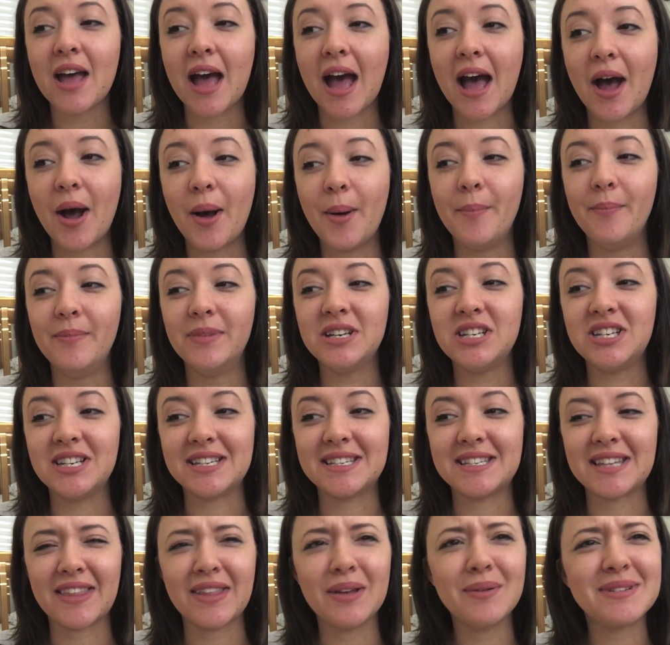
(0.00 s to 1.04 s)
I
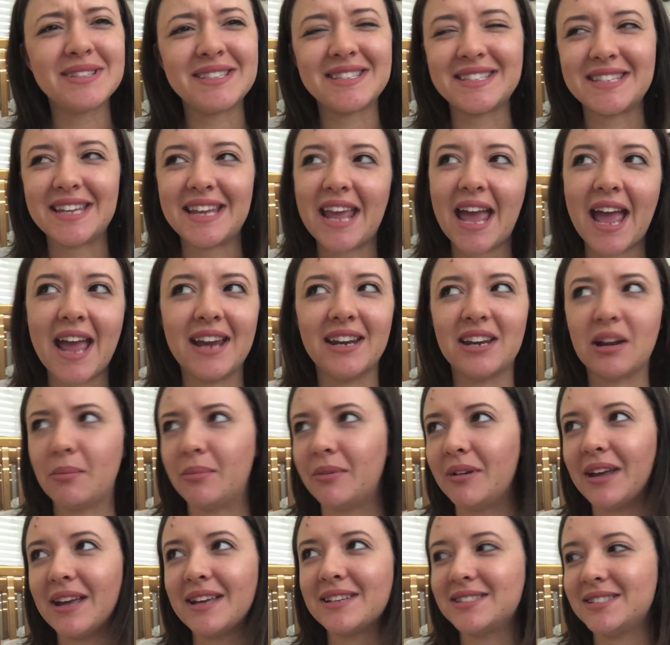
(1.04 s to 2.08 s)
think it was
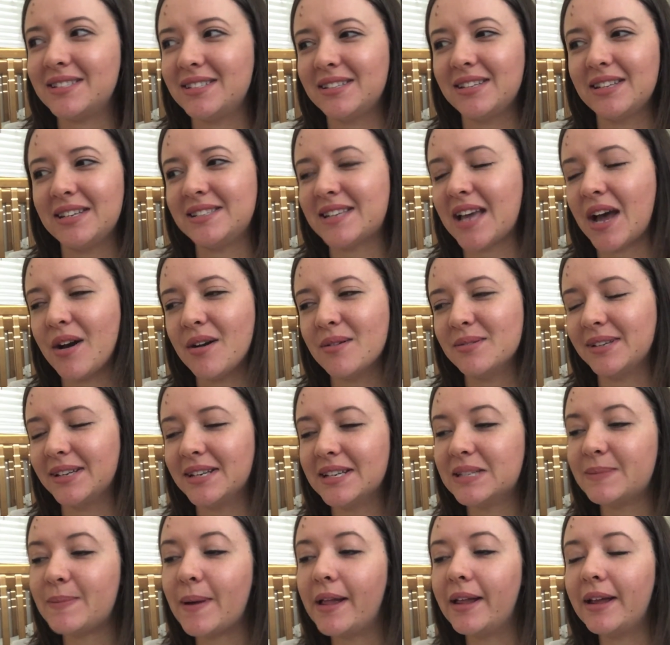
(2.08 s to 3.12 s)
C-A-S-S is how I was going
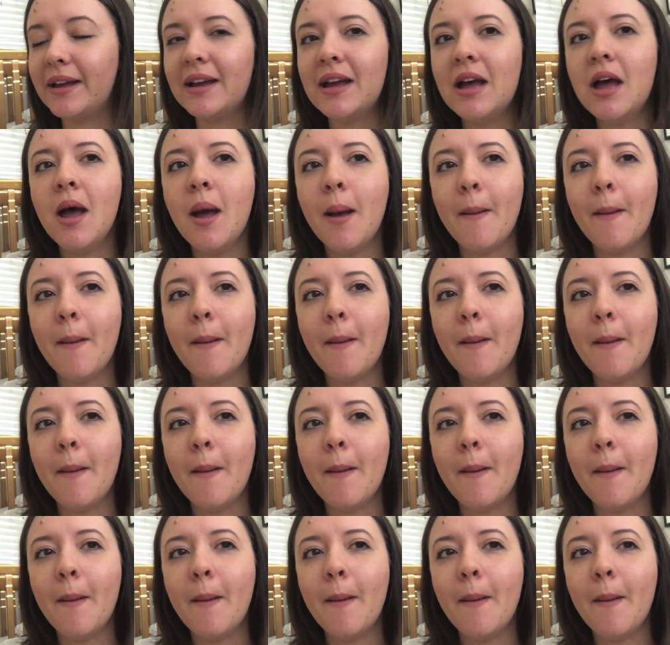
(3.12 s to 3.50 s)
to spell it.